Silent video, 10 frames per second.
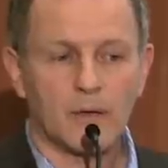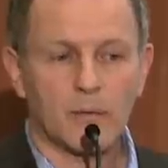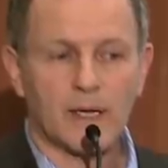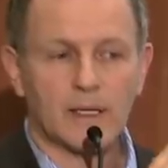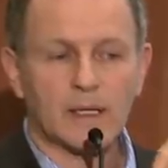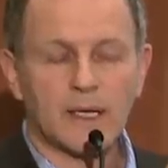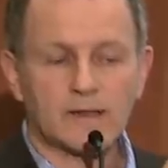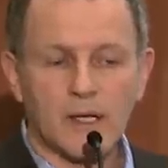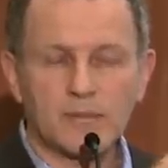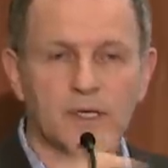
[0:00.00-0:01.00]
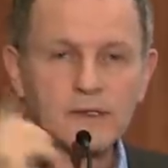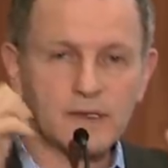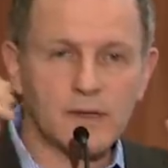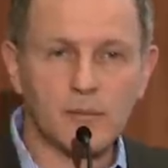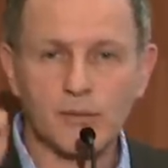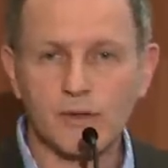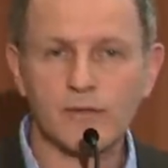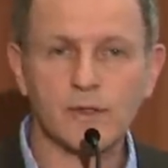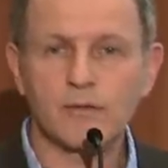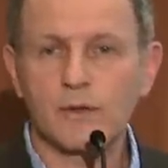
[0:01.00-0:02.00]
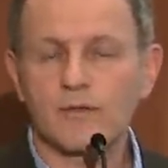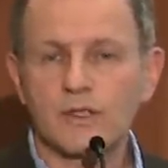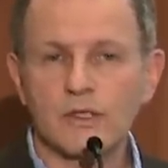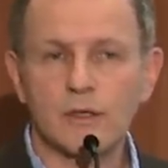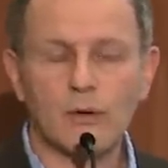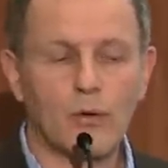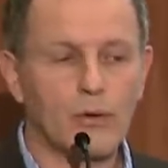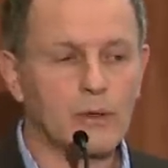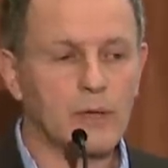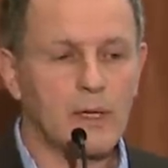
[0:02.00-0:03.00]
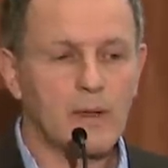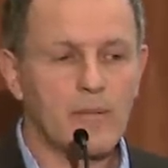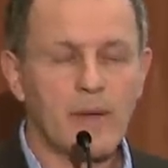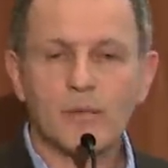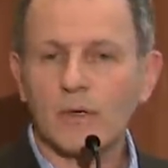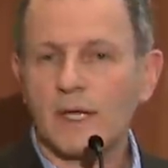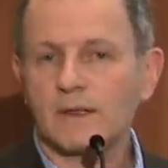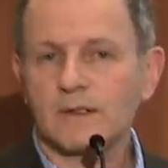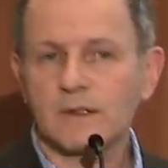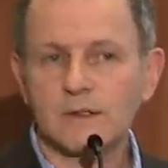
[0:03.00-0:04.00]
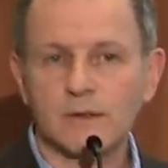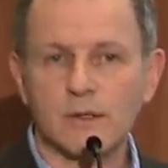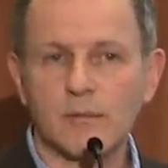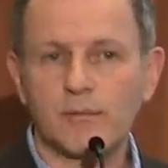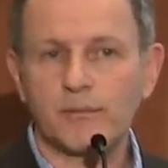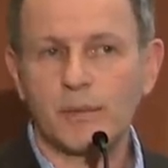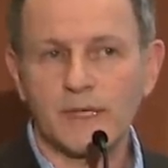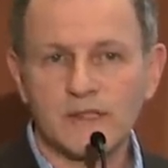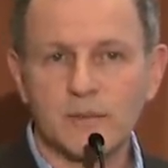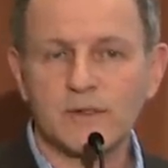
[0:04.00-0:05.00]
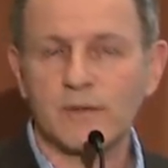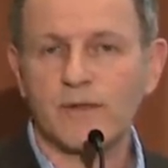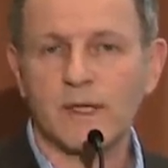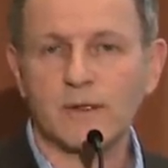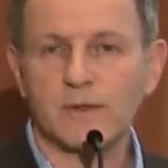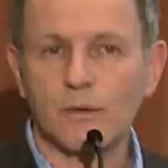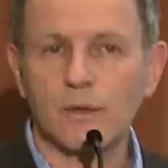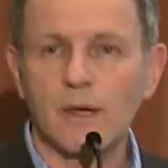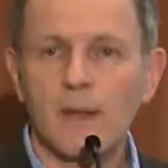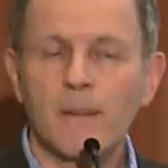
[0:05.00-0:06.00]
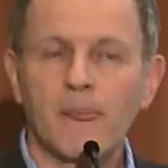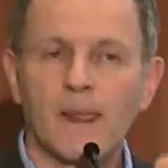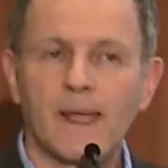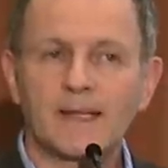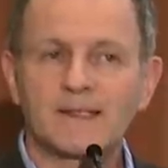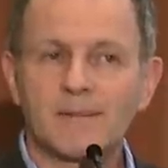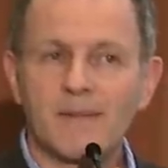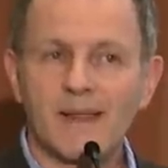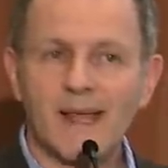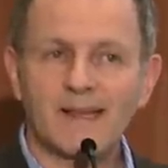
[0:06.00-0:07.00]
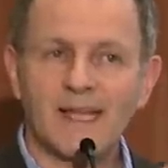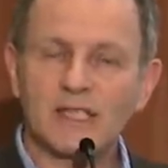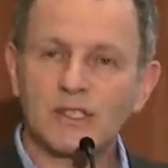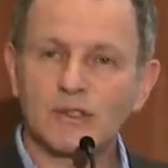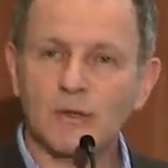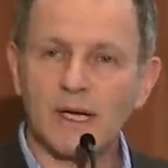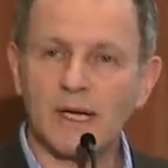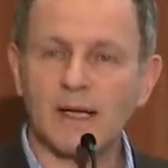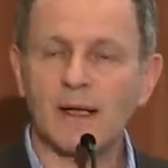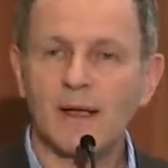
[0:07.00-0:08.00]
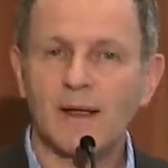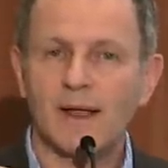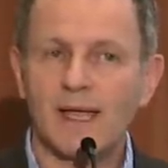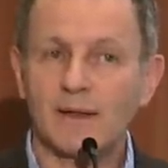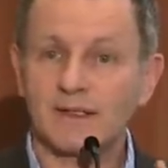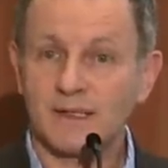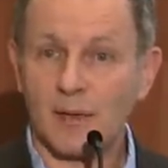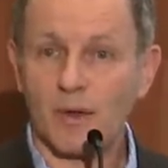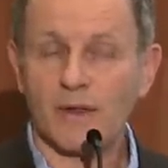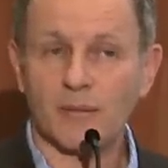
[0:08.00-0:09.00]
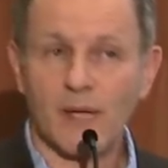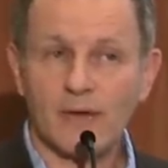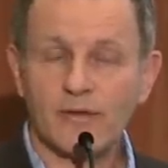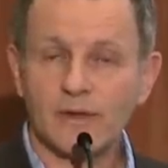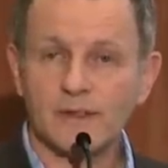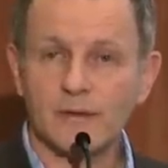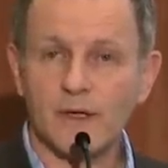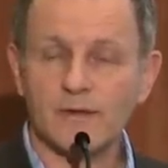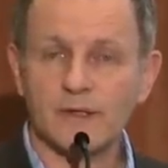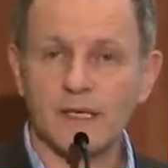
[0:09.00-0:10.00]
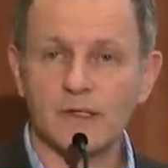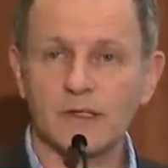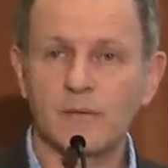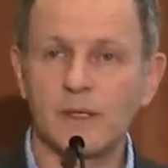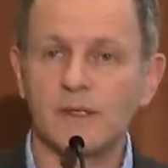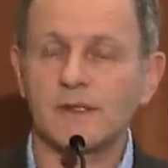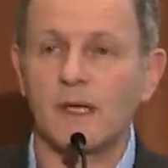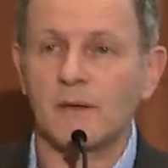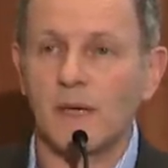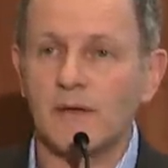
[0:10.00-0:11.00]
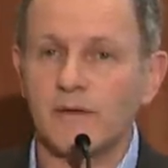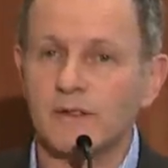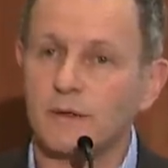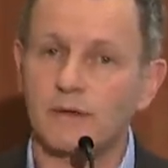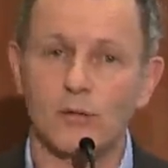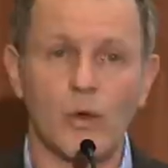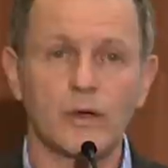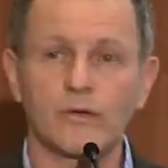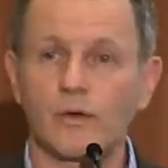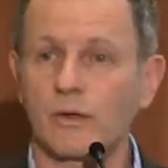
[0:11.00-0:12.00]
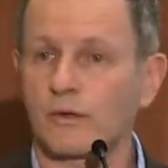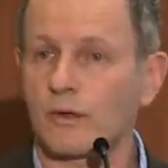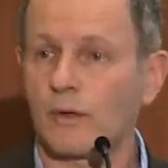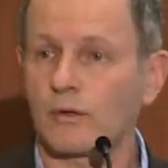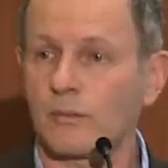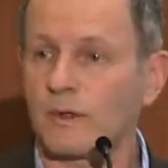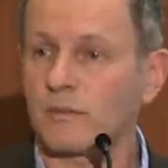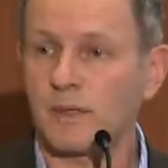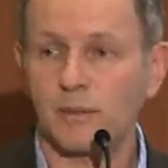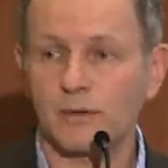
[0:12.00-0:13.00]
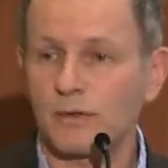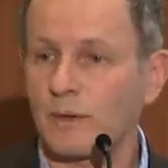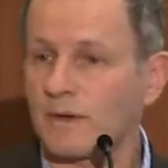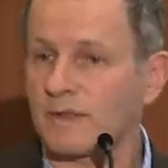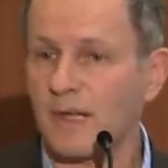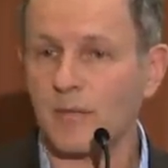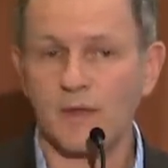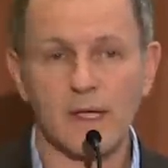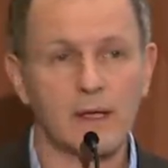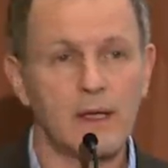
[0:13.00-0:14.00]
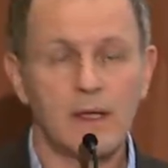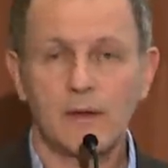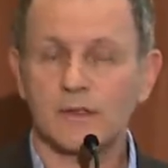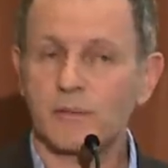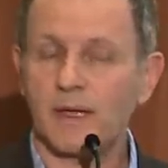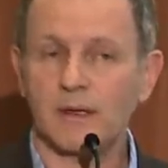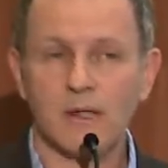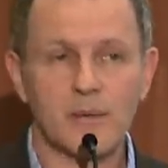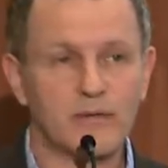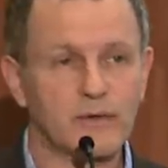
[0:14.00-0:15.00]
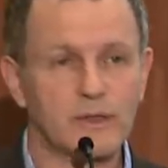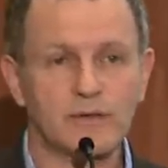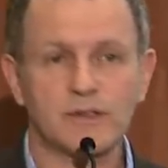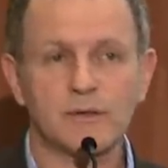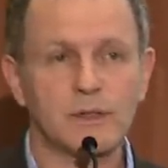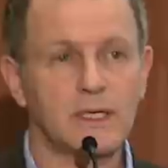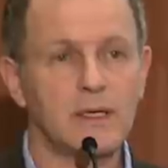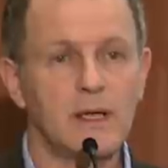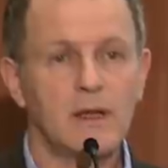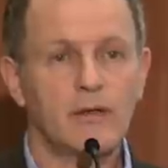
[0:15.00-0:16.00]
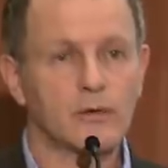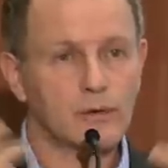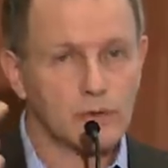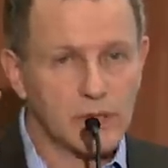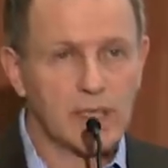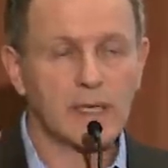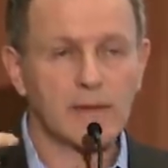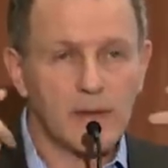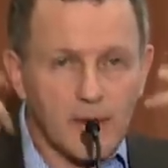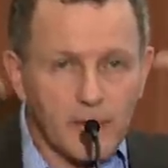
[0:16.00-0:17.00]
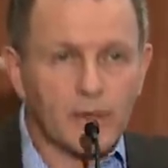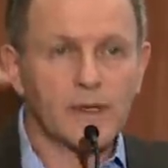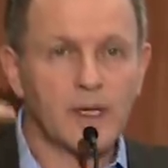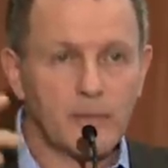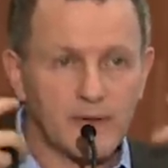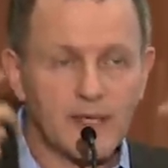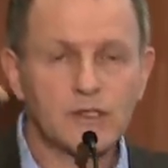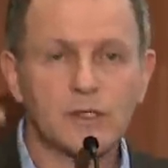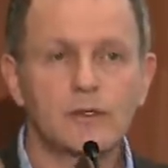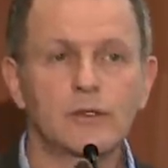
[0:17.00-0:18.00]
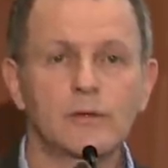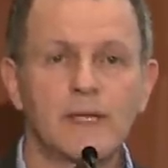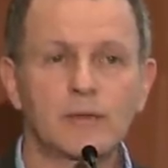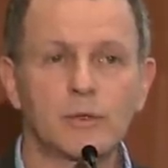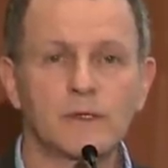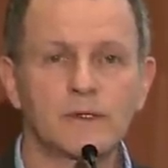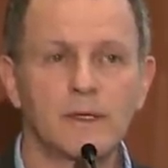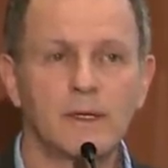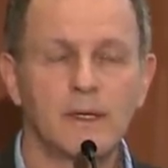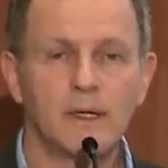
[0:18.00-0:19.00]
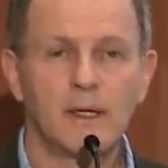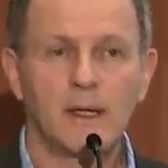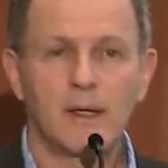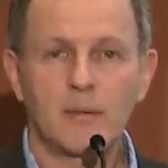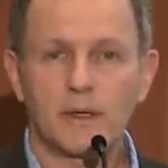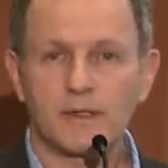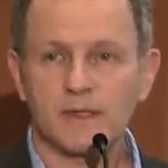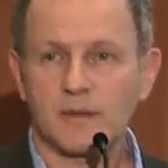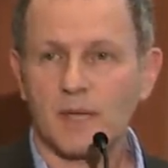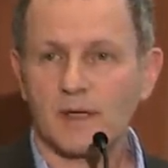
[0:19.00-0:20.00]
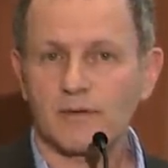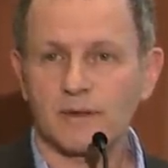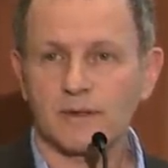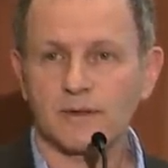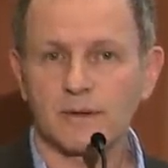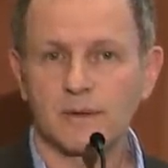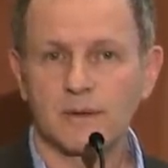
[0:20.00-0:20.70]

recognize objects in the periphery of your vision or memorize certain placements of things. Or it's attention training in the same way that mindfulness involves attention, but it's not mindfulness. So it's a wonderful control group because people are doing the same thing. They're spending time in front of a screen. They're learning and building up attentional neural networks. But it's not mindfulness.